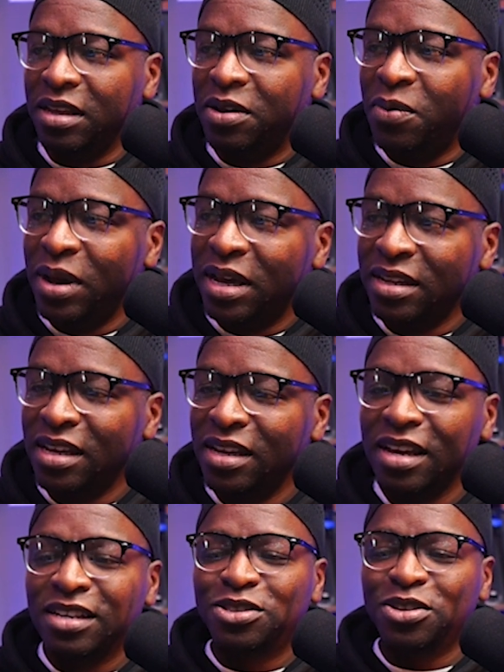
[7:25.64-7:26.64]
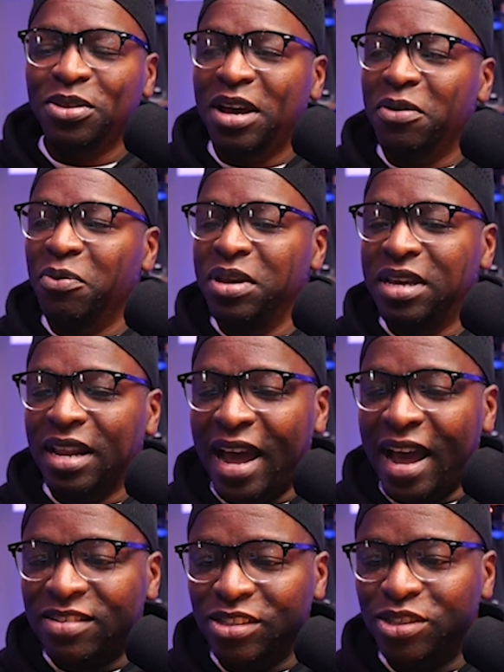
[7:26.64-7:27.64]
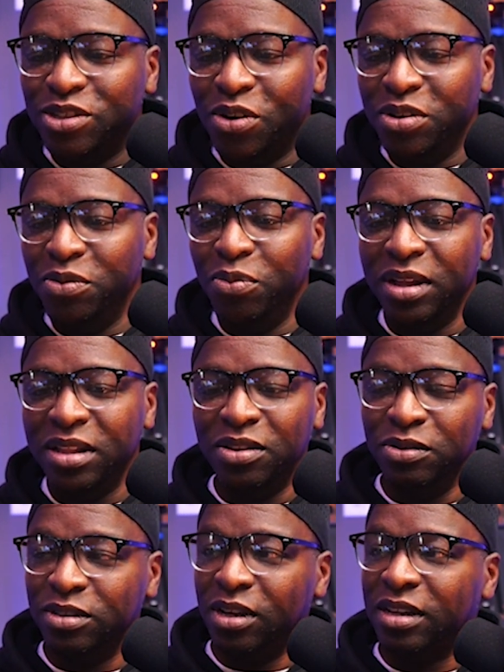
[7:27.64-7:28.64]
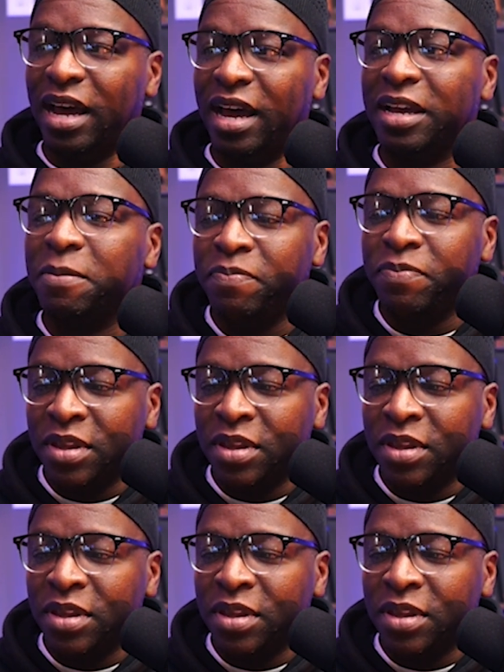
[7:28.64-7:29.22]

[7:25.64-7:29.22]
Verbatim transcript: fairly quickly so that we can actually show you what those look like